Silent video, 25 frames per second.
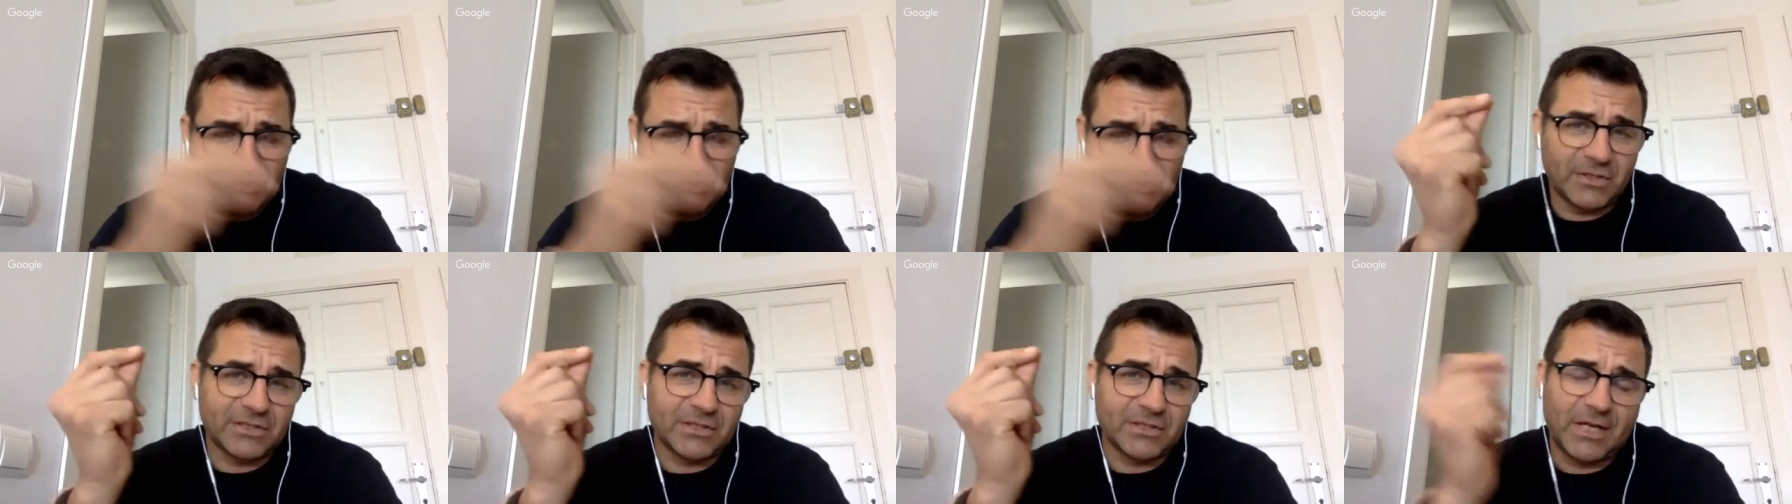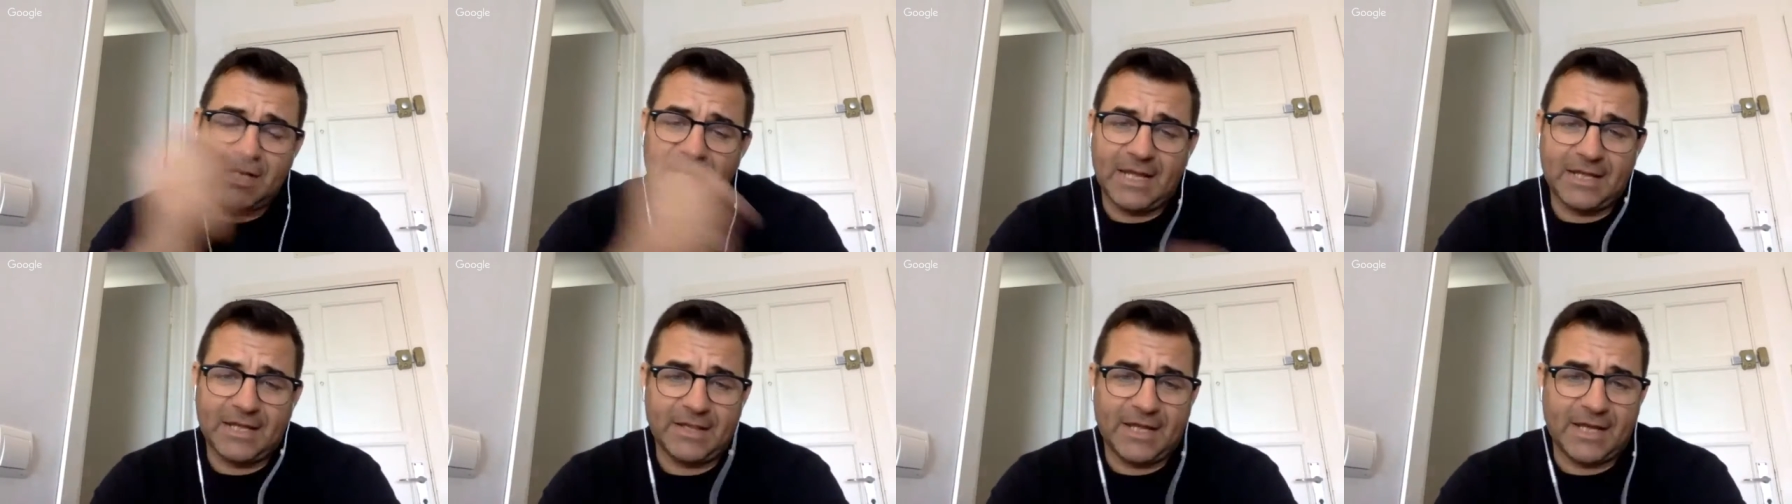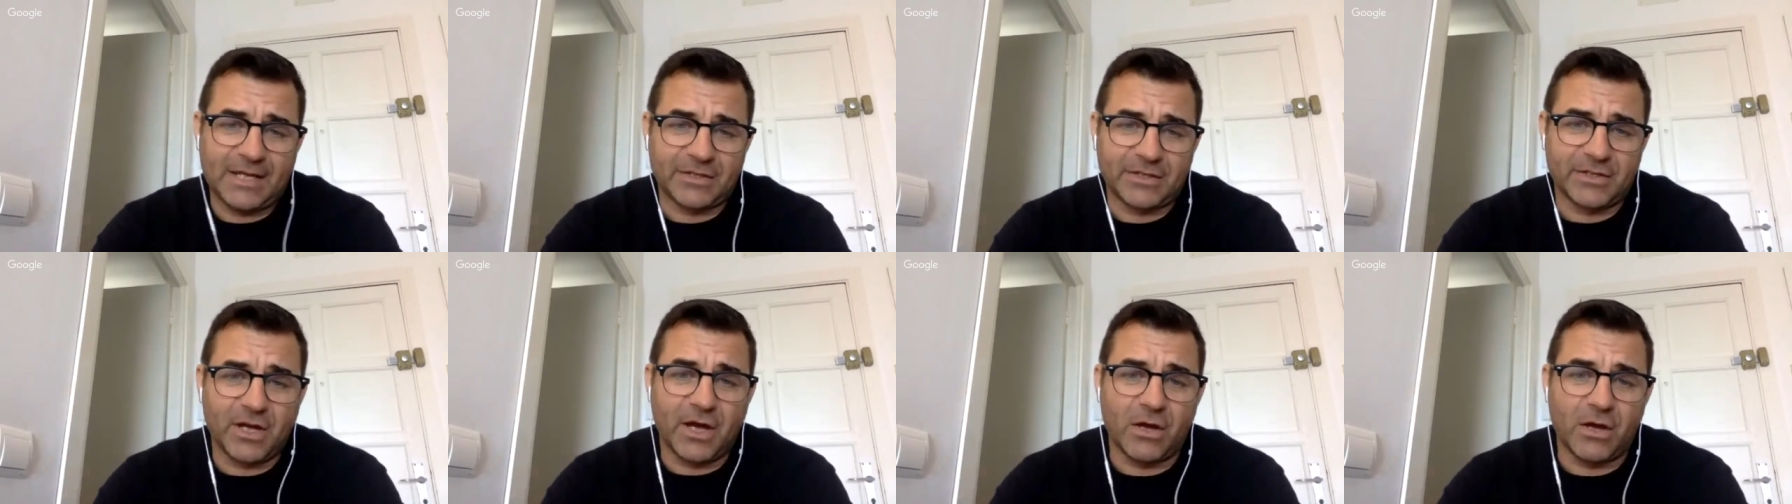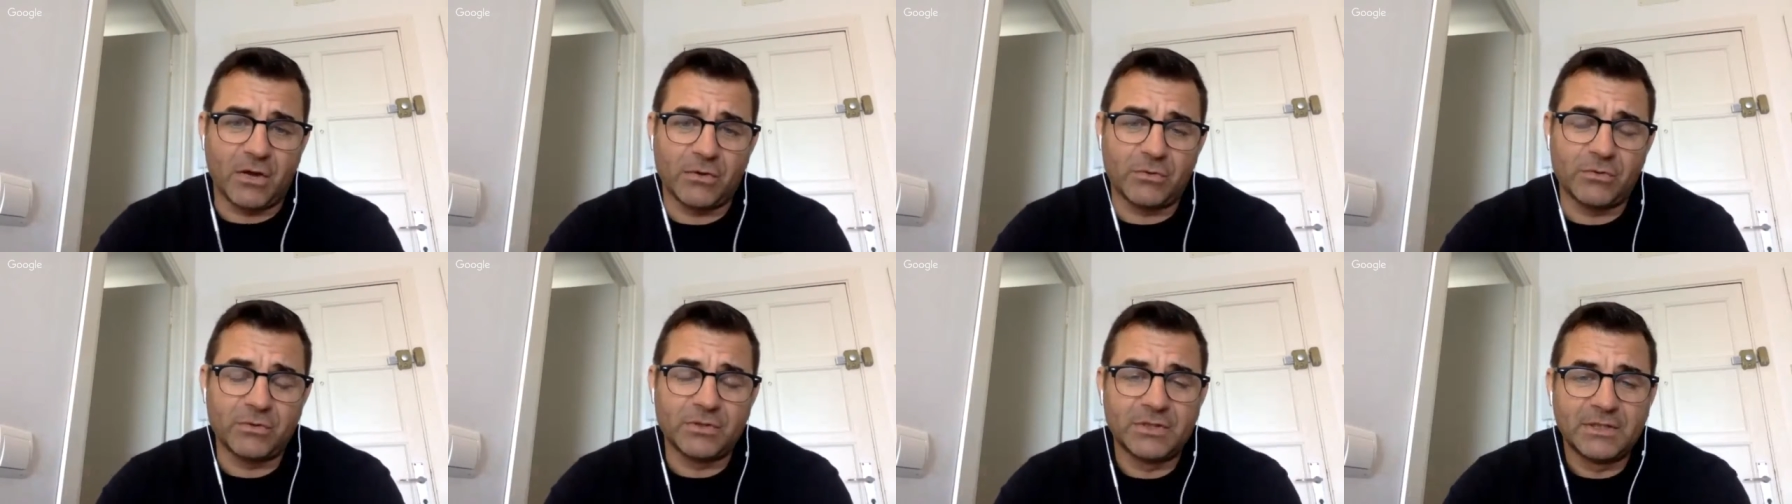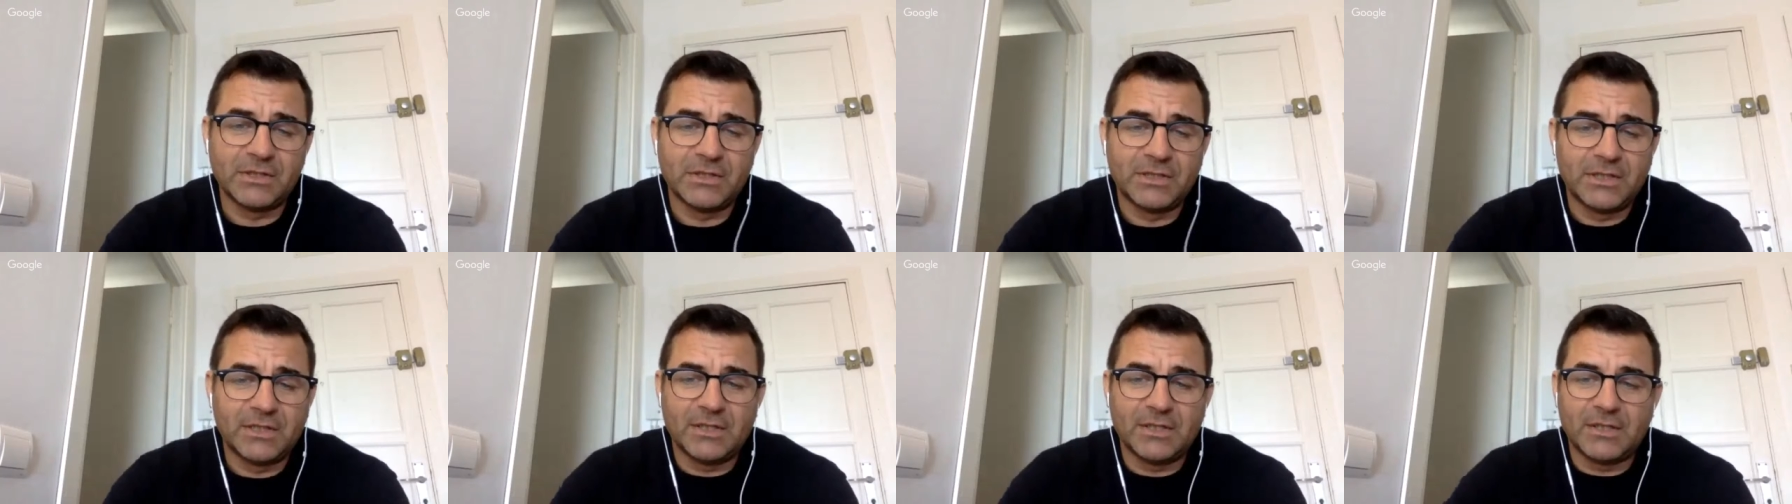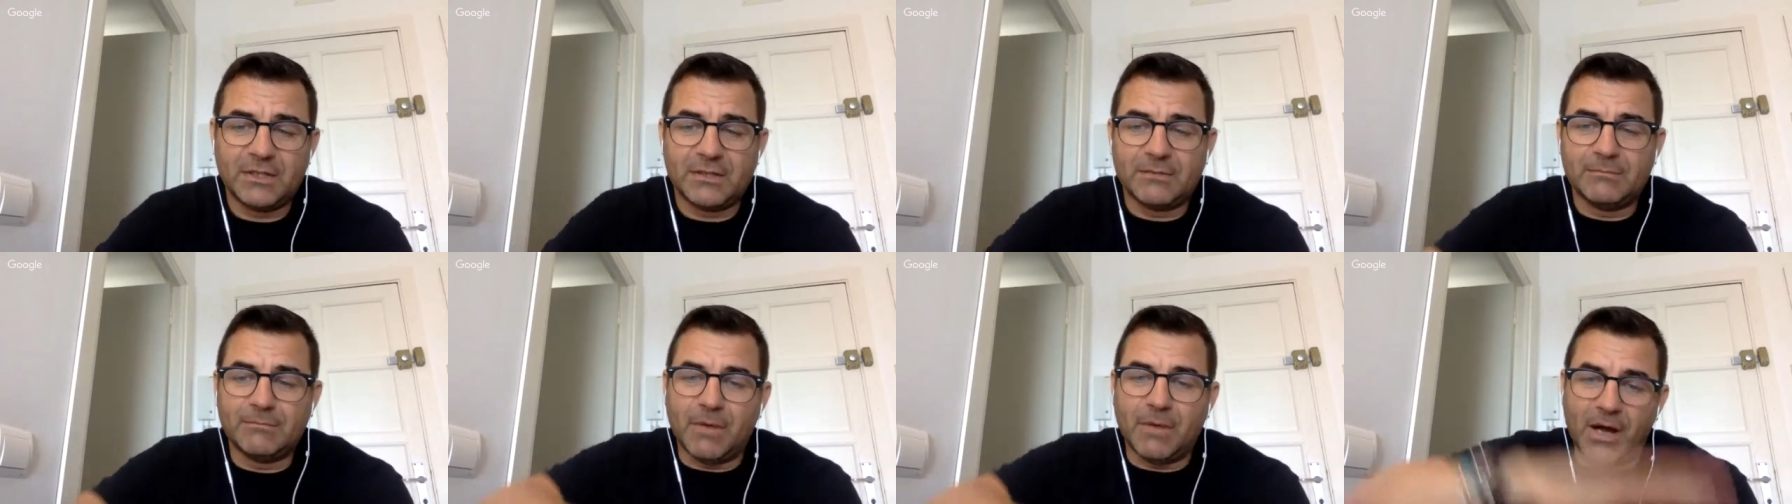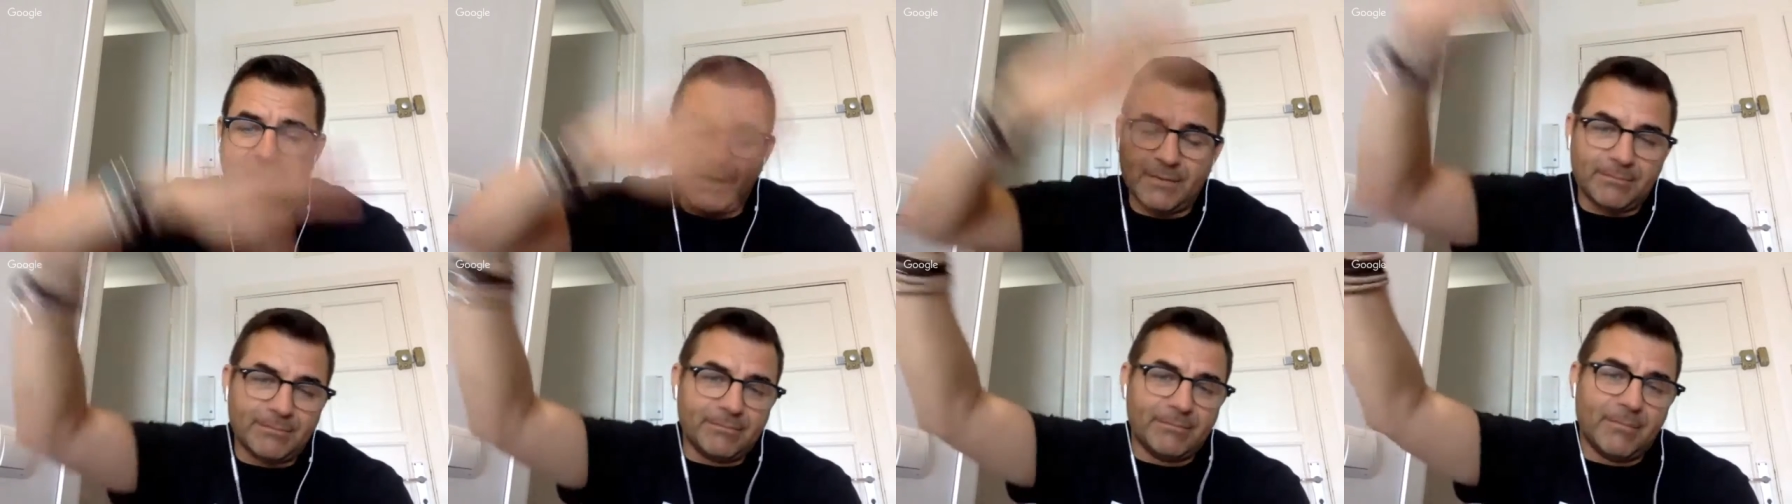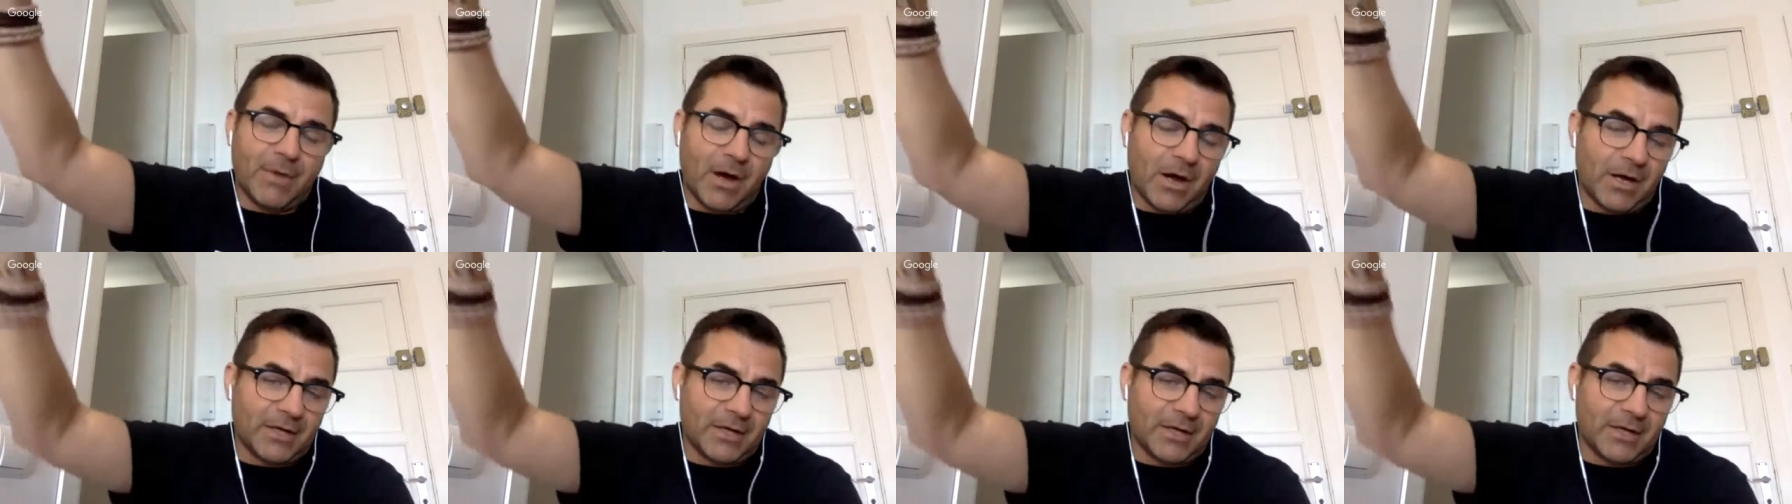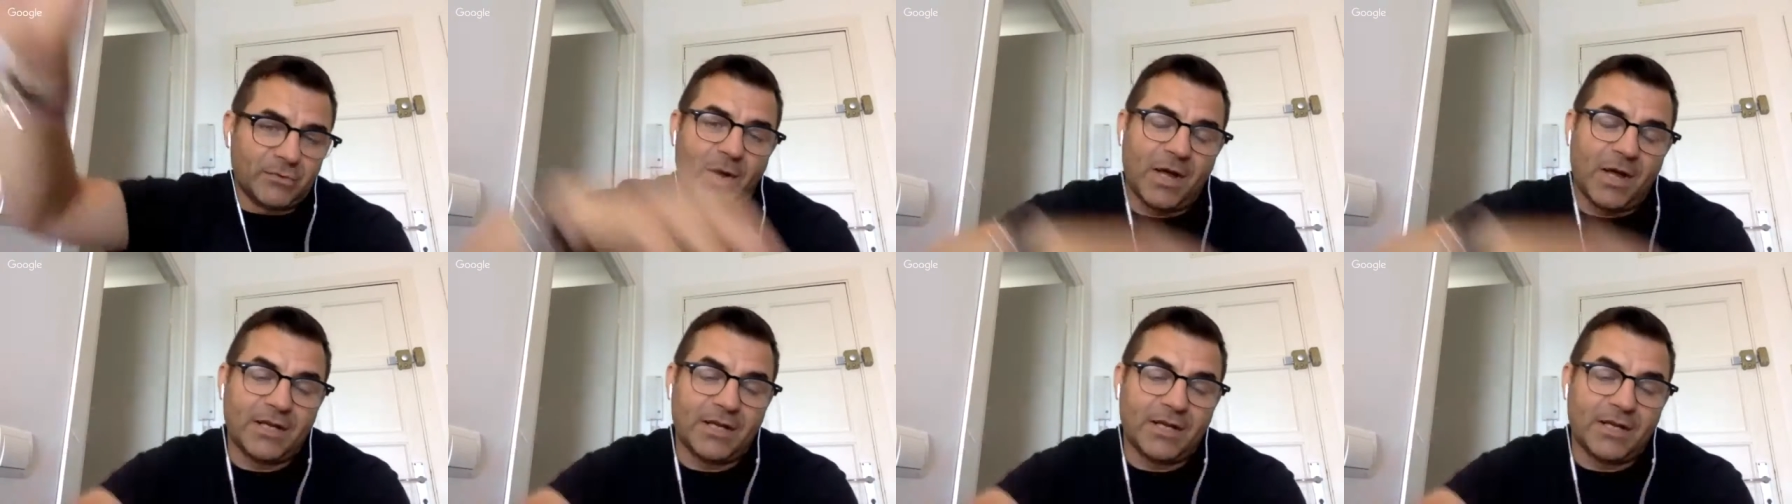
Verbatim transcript: as soon as I let that go, my mind